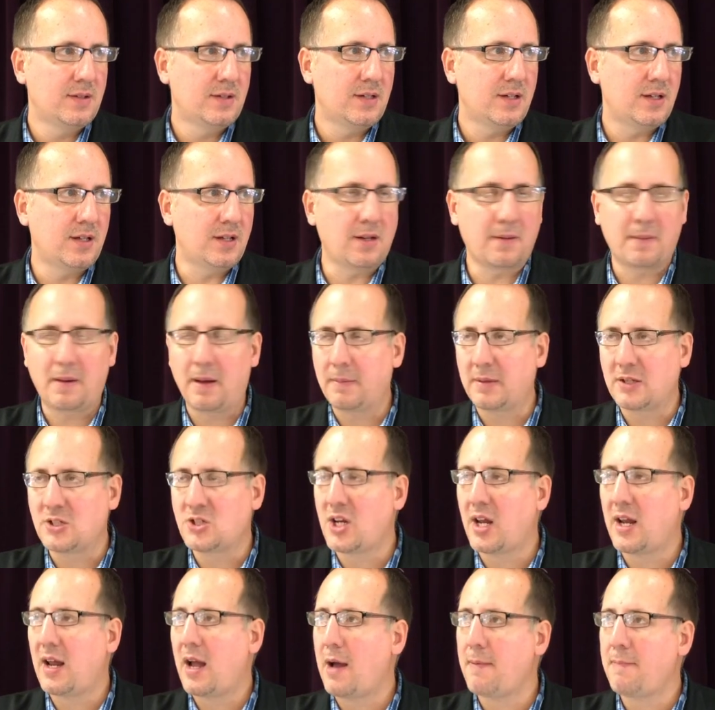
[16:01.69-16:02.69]
I mean,
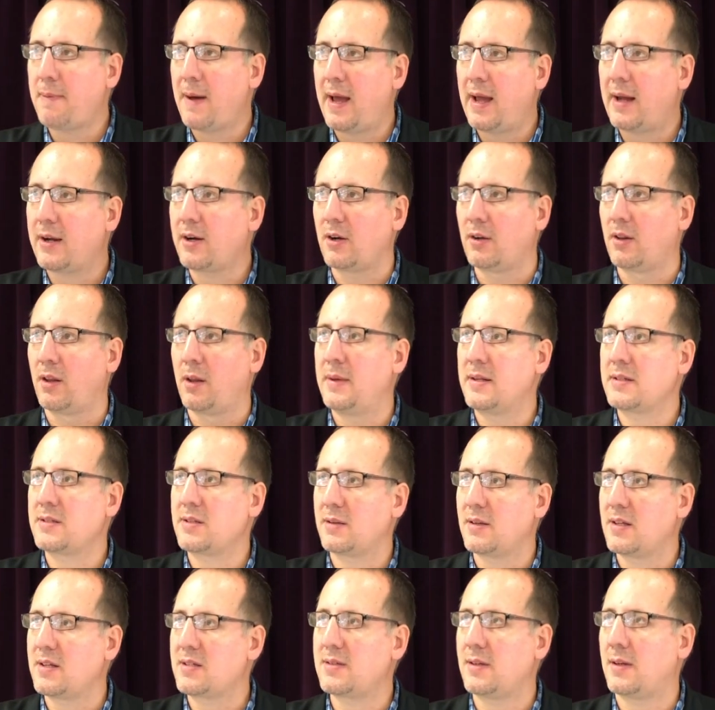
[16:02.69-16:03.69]
J.I. Packer
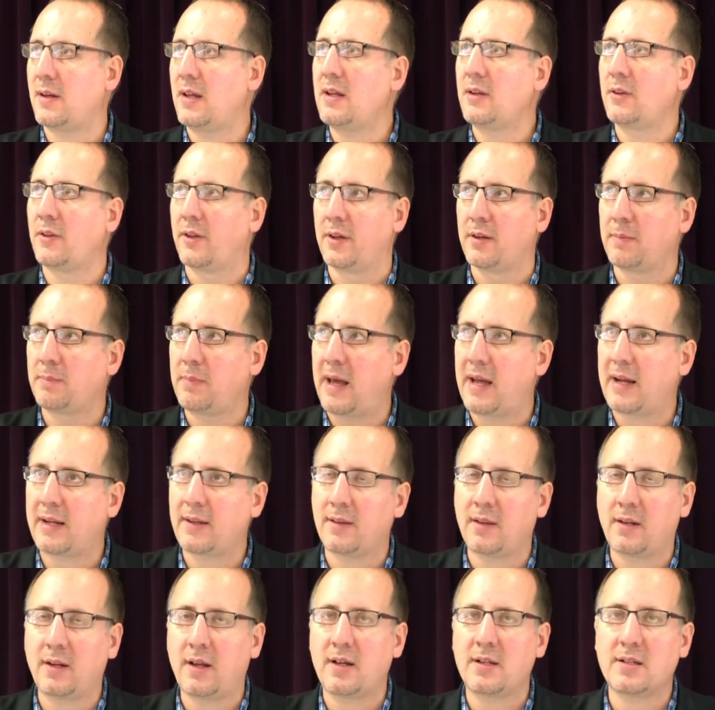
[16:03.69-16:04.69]
lamented this in England back
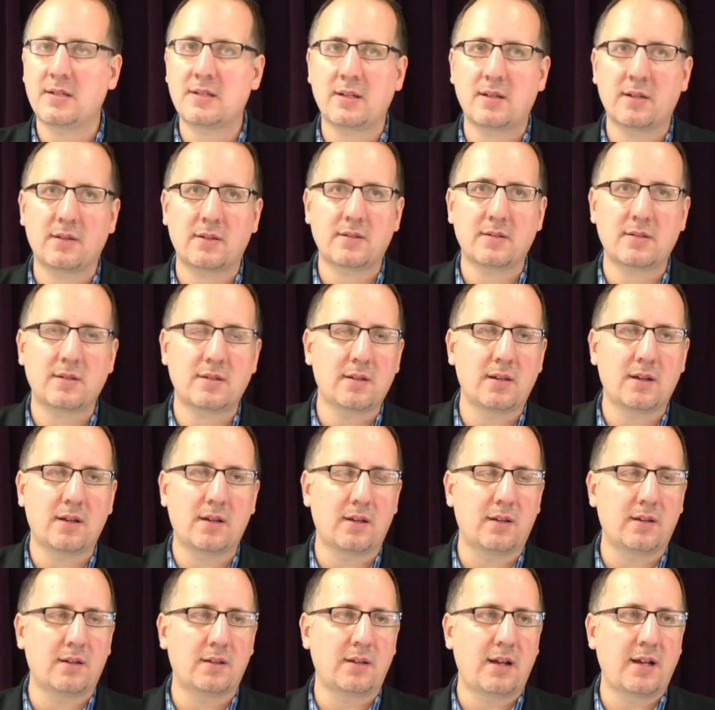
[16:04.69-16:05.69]
in the
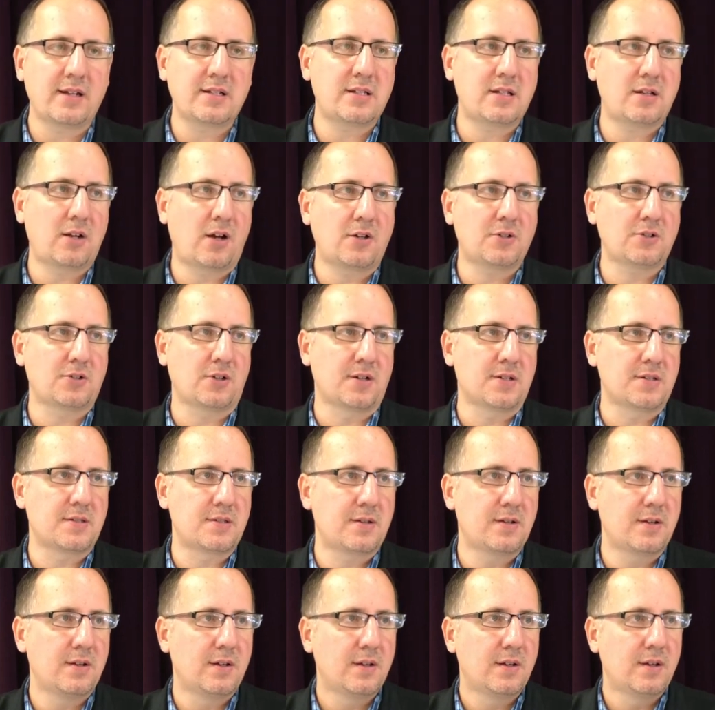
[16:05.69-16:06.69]

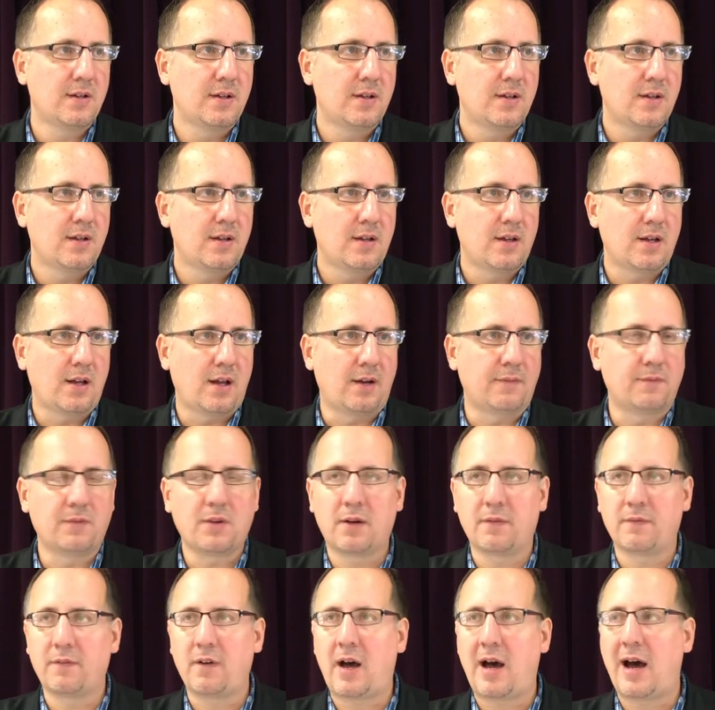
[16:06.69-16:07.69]
1900s,
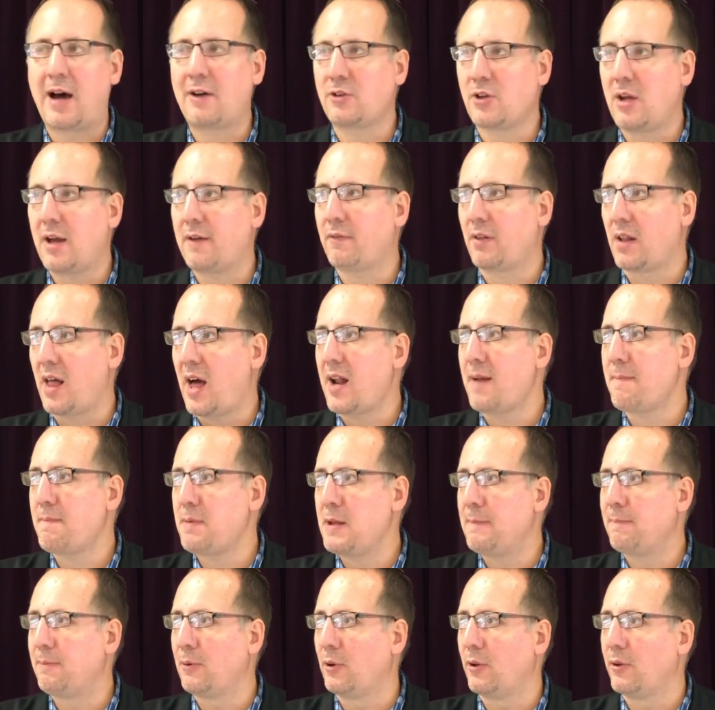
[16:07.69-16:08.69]
of how you have a lot of
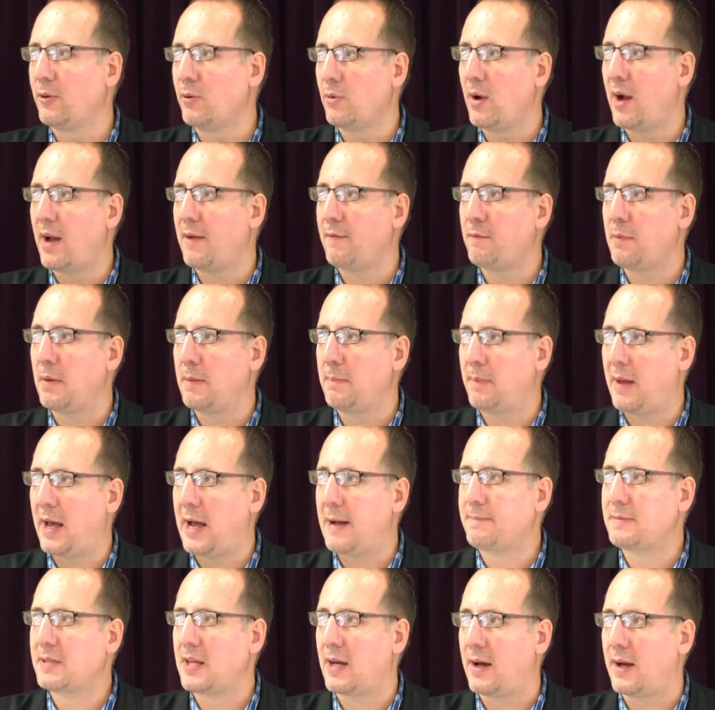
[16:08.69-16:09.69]
people who have been
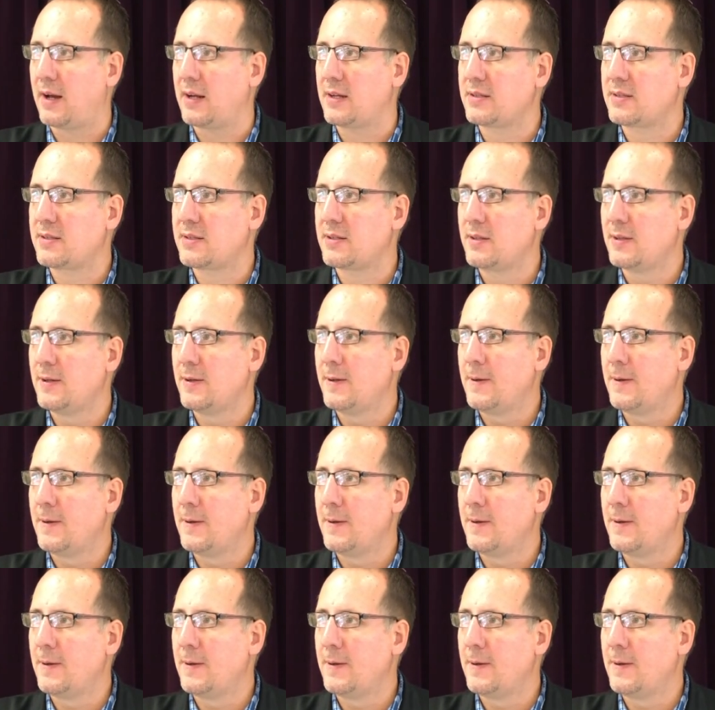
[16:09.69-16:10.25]
baptized,